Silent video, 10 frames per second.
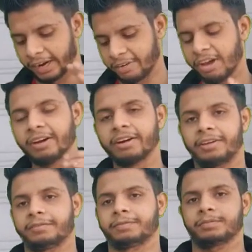uh,
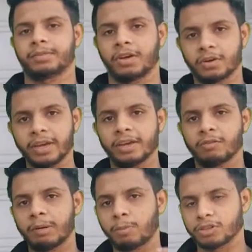refinery. Okay,
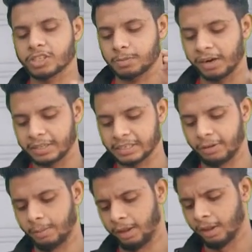one process plant is
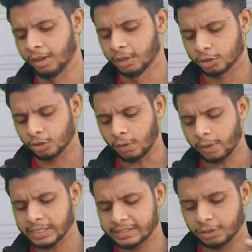available. So now
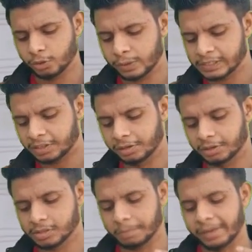guys, you can see
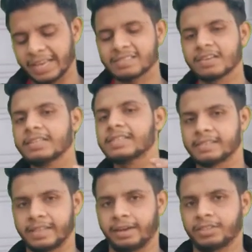here some gas
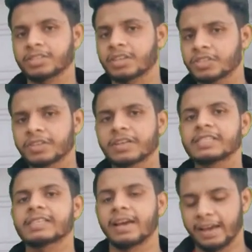releases there. Just consider
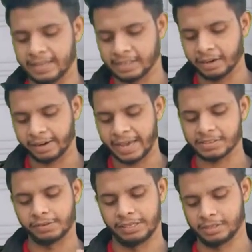it as a
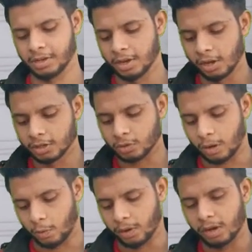gas release. So
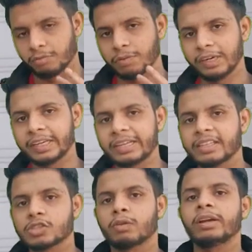now we will take
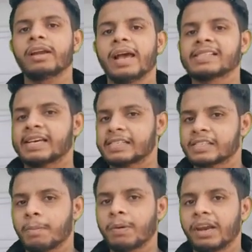this one as an
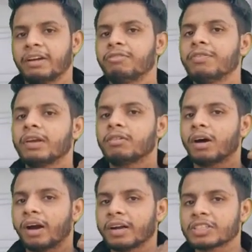example and we will
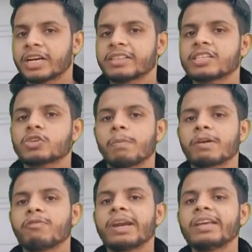understand this
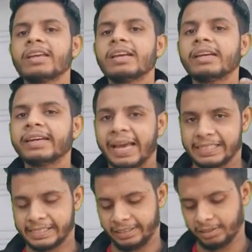topic very
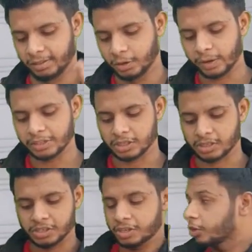nicely. Okay, just
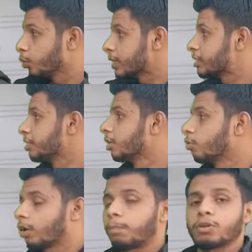consider you can see here
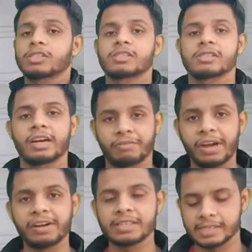where process
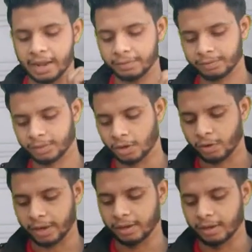refinery is there.
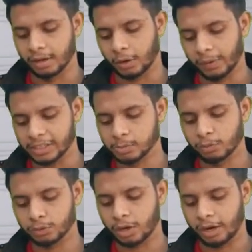Okay, now let's
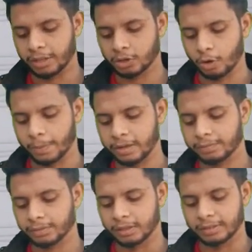move to the another topic
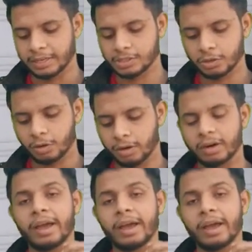that is your